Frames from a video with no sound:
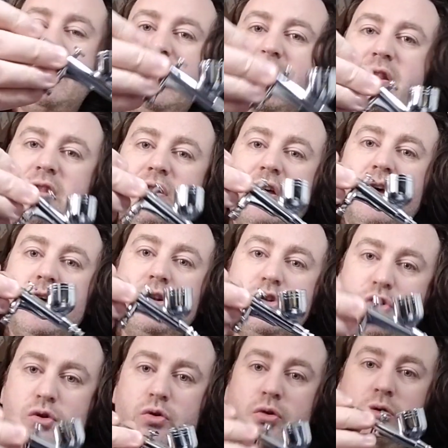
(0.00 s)
This is a
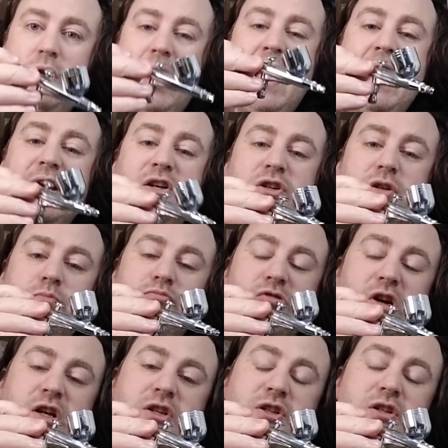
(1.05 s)
dual action
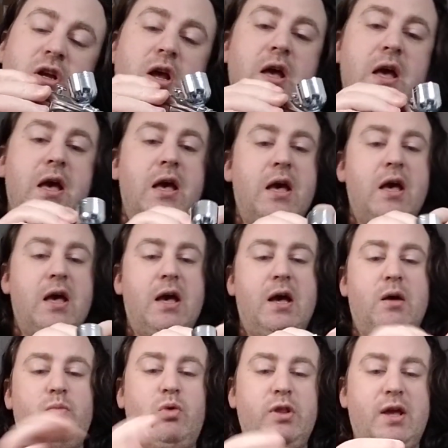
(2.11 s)
brush.
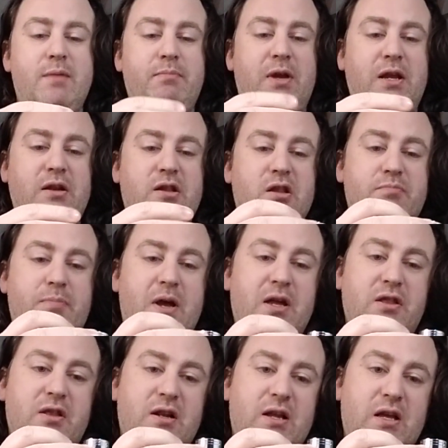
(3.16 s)
And what that means is
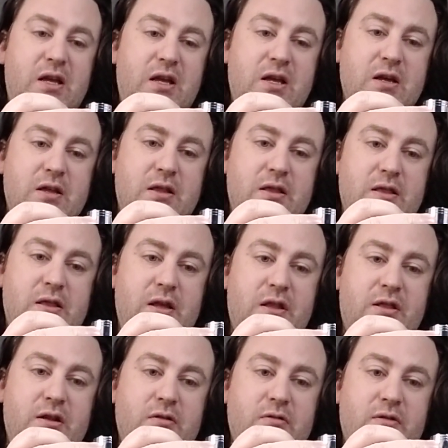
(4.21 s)
basically
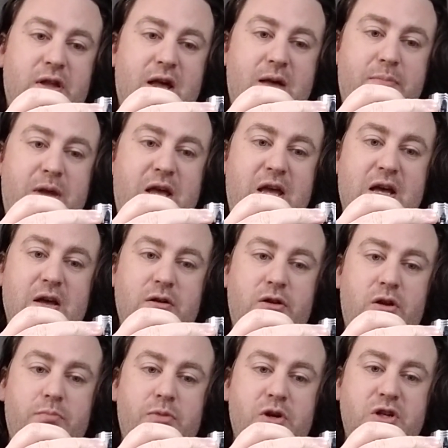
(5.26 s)
this little tab here,
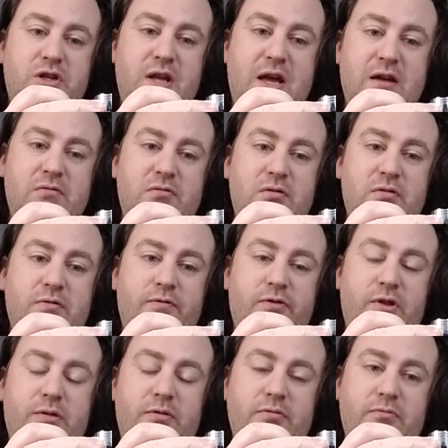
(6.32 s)
you push down for
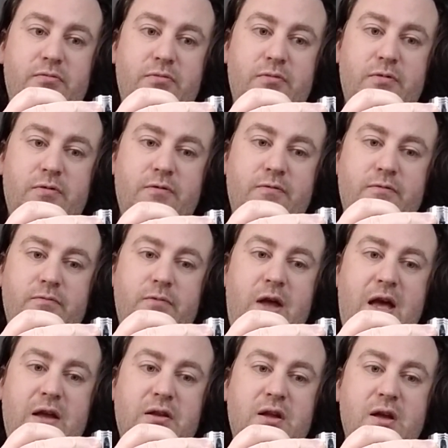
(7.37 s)
the
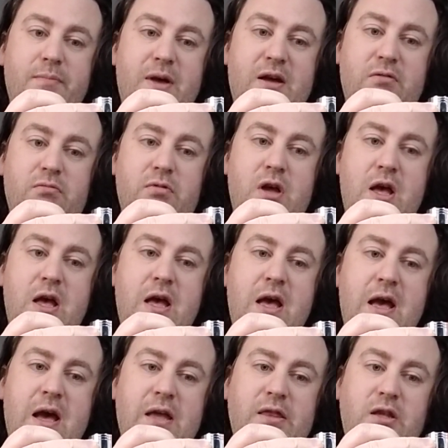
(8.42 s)
air to come out.
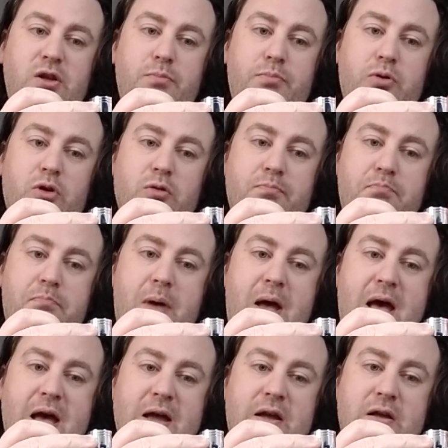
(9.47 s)
And then you pull
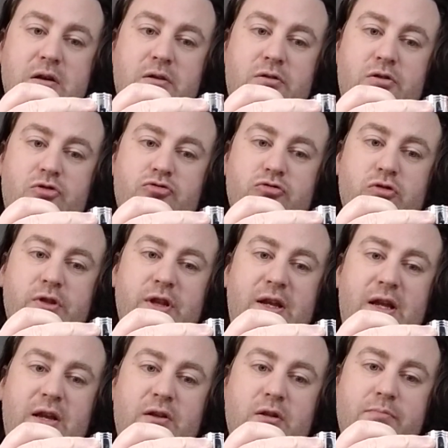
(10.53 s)
back to draw the
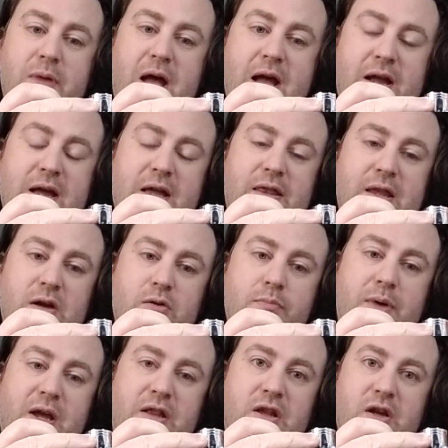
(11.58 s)
needle back, and that will
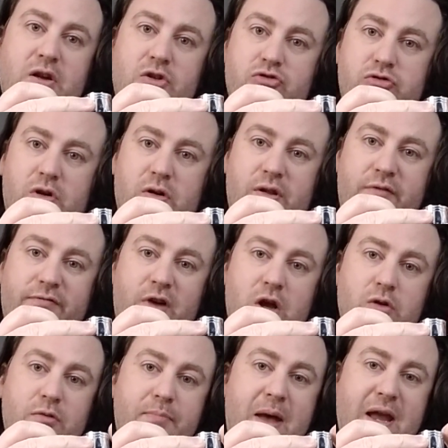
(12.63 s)
basically control the
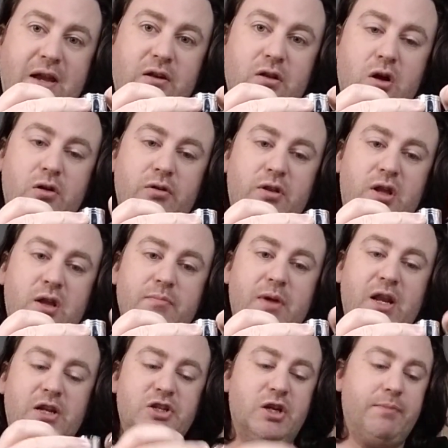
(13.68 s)
flow of paint onto your
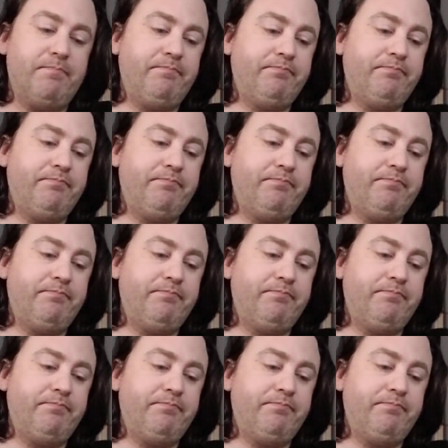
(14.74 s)
miniature.